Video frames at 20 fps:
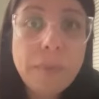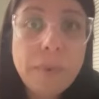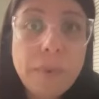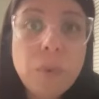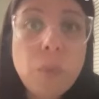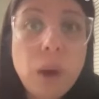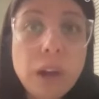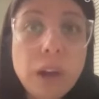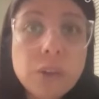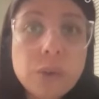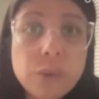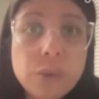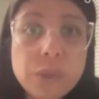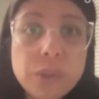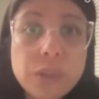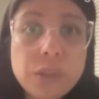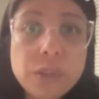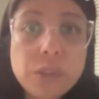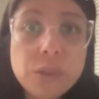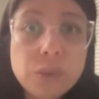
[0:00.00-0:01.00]
And walk
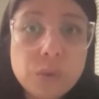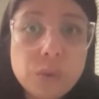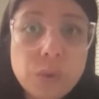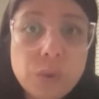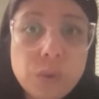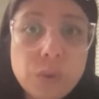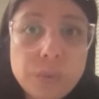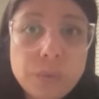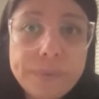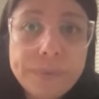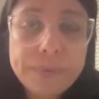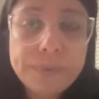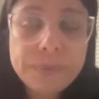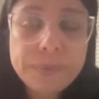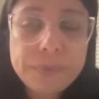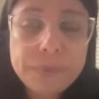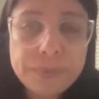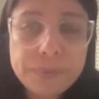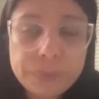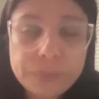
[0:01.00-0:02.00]
towards the school,
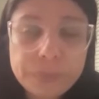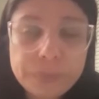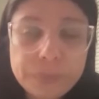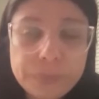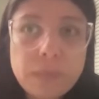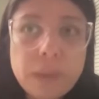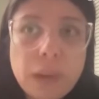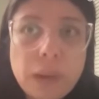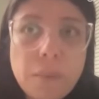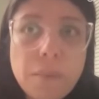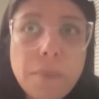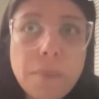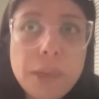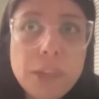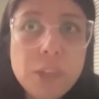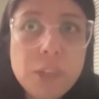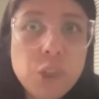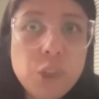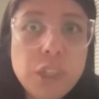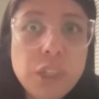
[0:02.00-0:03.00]

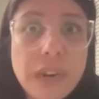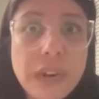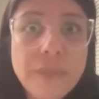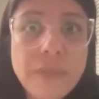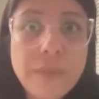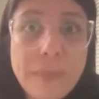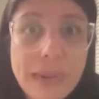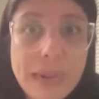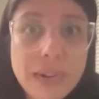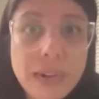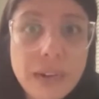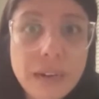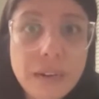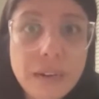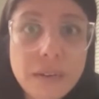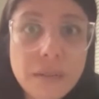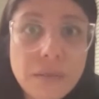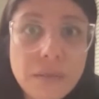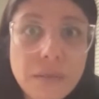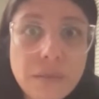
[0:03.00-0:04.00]
but she never made
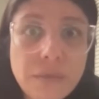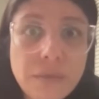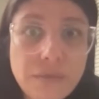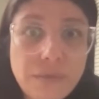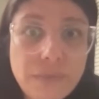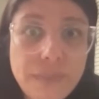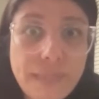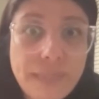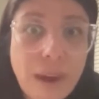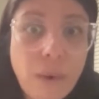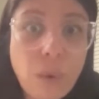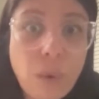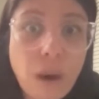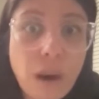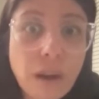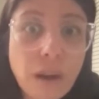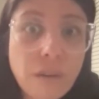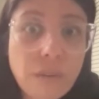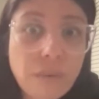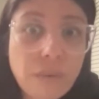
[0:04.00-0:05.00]
it that
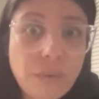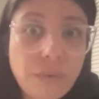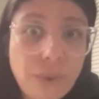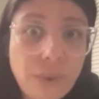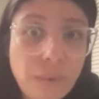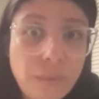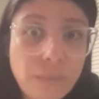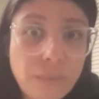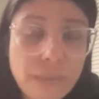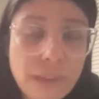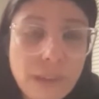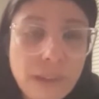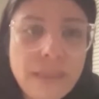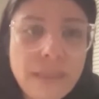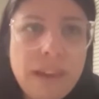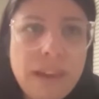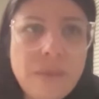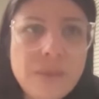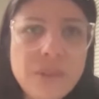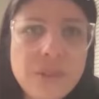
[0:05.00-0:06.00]
walk from,
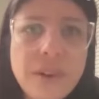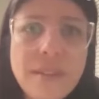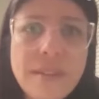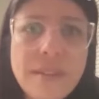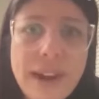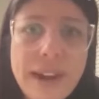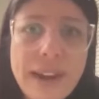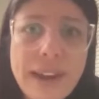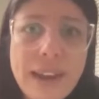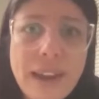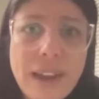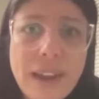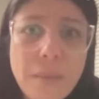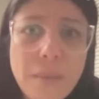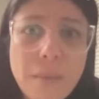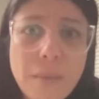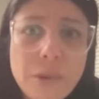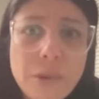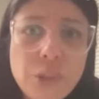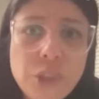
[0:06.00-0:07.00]
and that was around 9
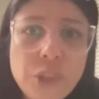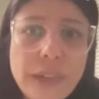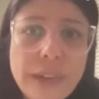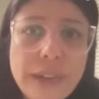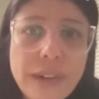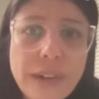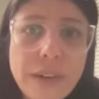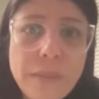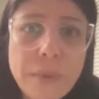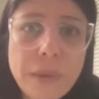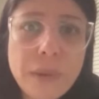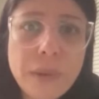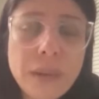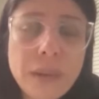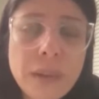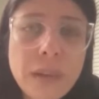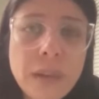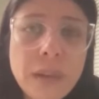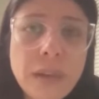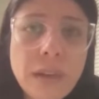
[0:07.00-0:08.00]
a.m. when she got up.
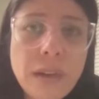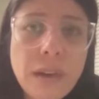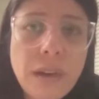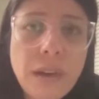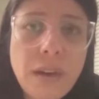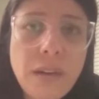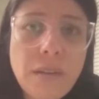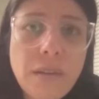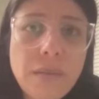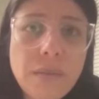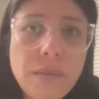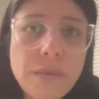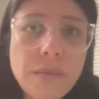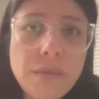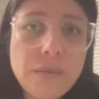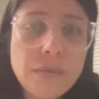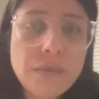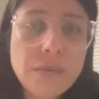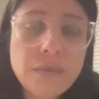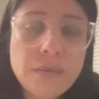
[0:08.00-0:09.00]

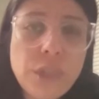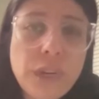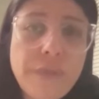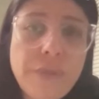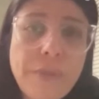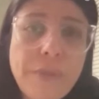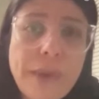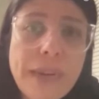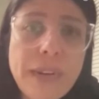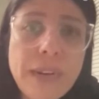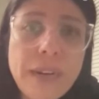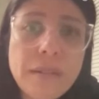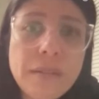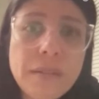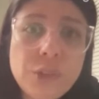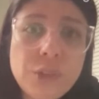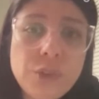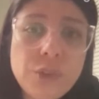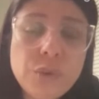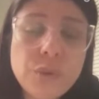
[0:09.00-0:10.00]
She never made
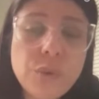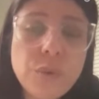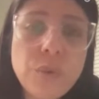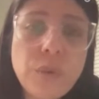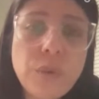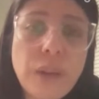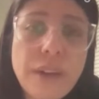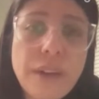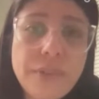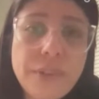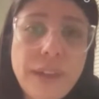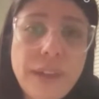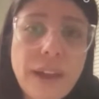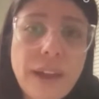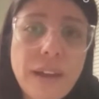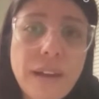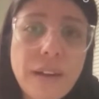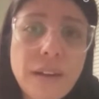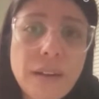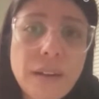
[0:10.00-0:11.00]
it to school after
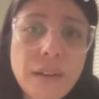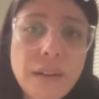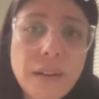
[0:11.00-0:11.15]
that.